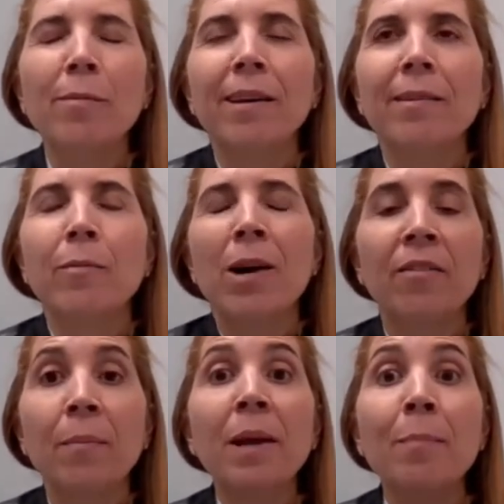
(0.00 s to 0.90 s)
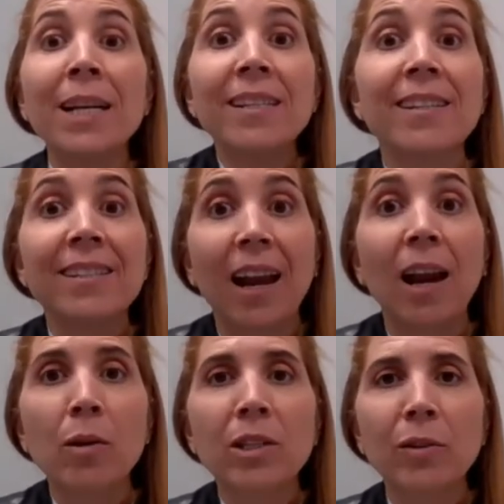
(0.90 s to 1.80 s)
one of the big messages that I
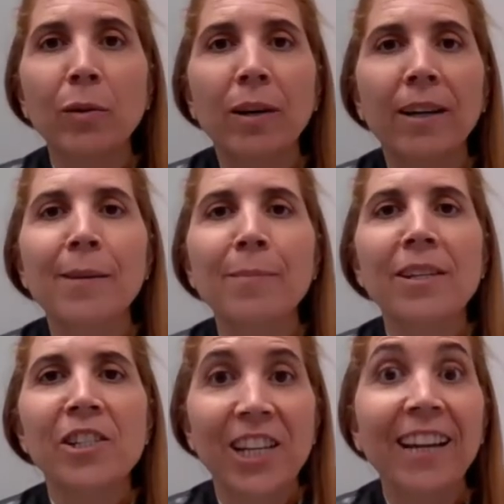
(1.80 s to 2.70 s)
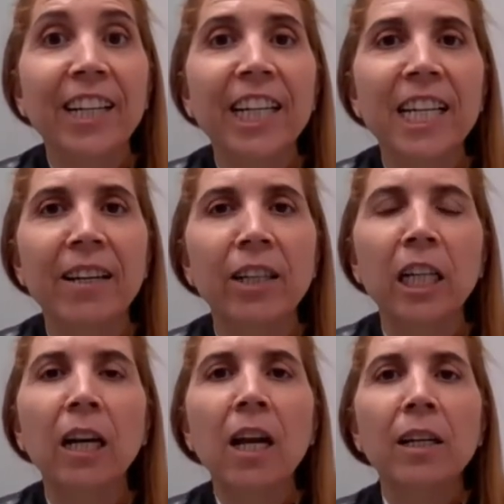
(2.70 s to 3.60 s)
want to share
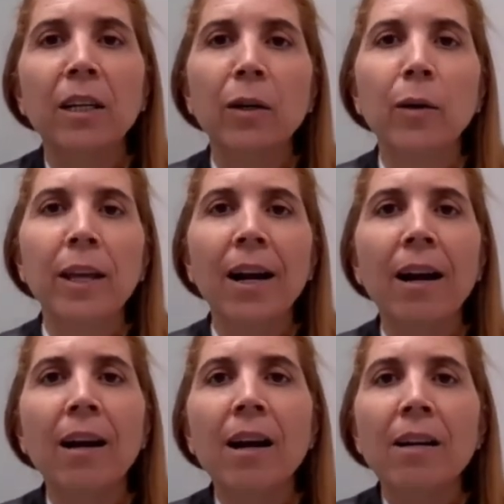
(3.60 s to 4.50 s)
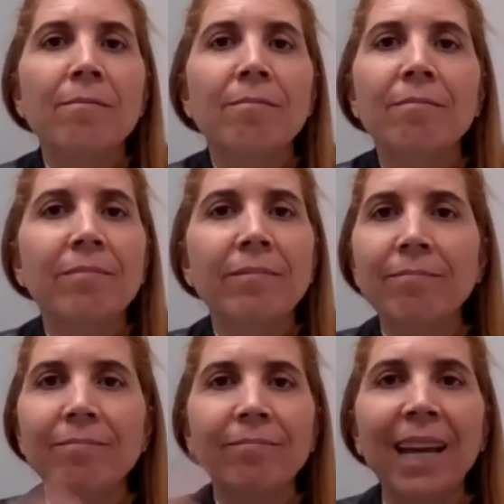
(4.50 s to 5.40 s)
here. There are
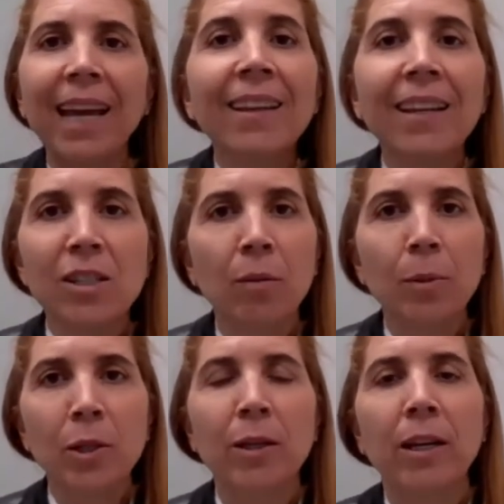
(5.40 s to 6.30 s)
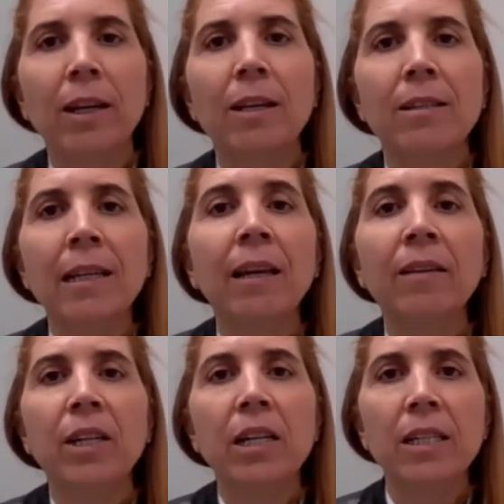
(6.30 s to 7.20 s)
endless opportunities in
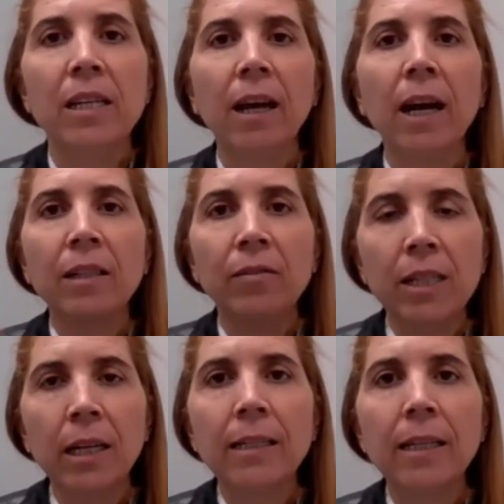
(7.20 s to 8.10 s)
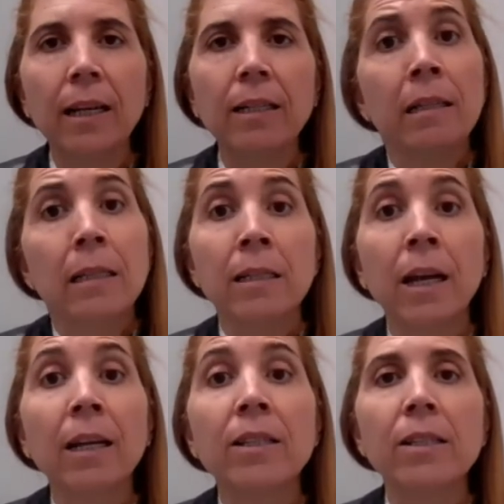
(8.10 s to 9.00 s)
leveraging artificial
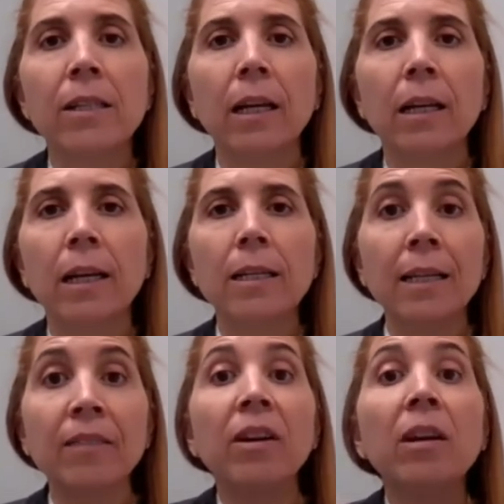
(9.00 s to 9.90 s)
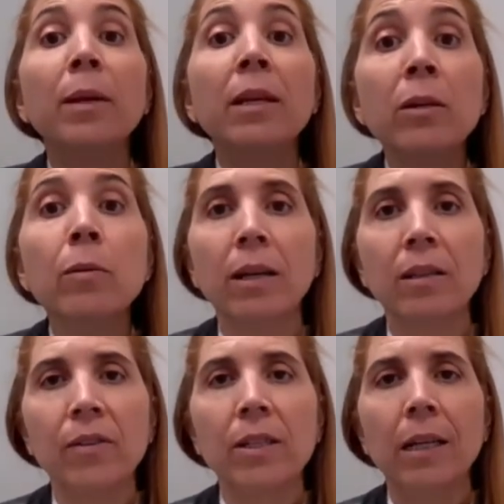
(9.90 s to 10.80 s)
intelligence techniques and developing new
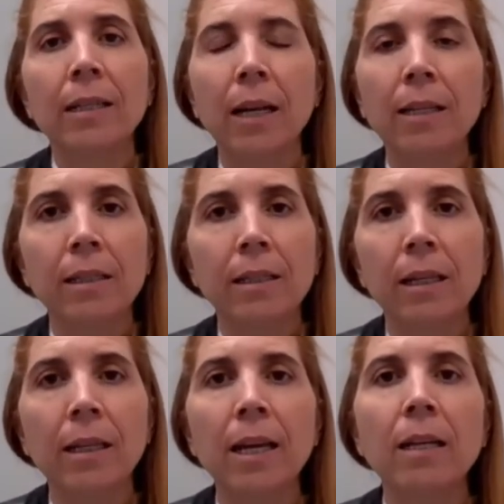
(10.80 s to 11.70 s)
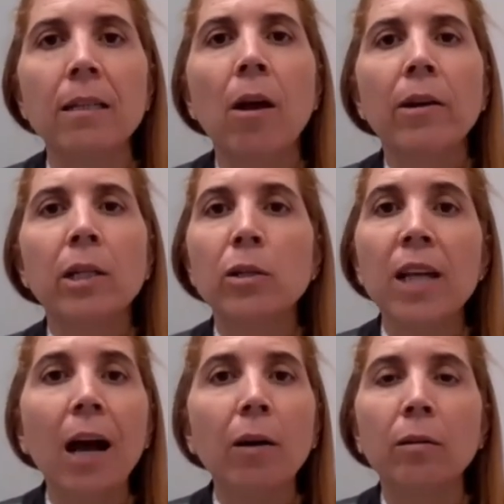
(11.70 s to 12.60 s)
artificial intelligence techniques to
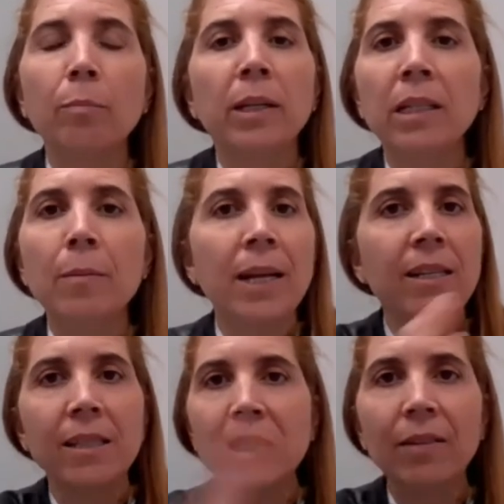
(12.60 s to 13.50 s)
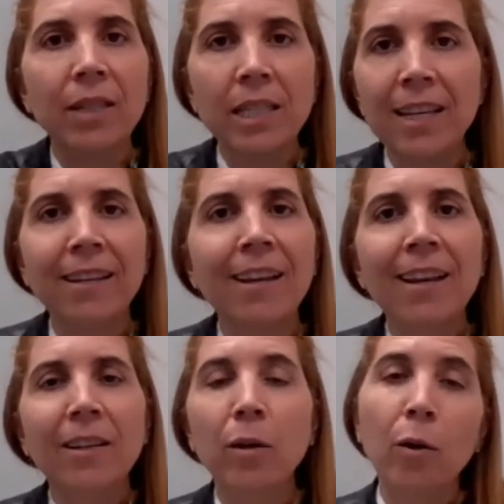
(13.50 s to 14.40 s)
tackle pretty much the 17,
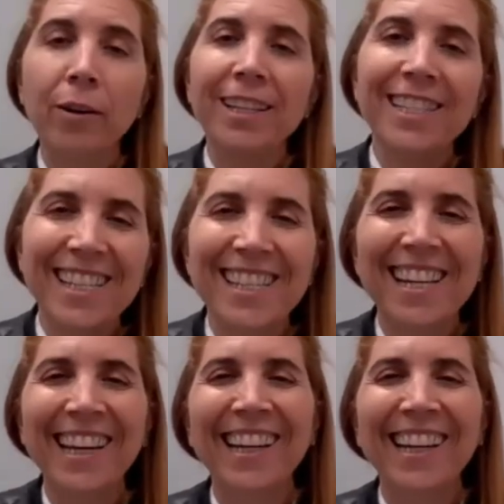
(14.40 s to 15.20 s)
or the 16